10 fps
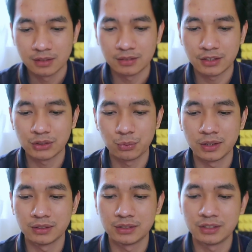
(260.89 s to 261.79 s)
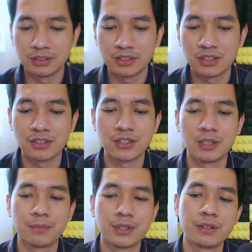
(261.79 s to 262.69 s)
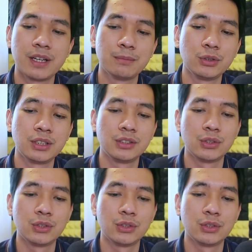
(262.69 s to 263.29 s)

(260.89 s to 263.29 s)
Next one, citizenship ceremony.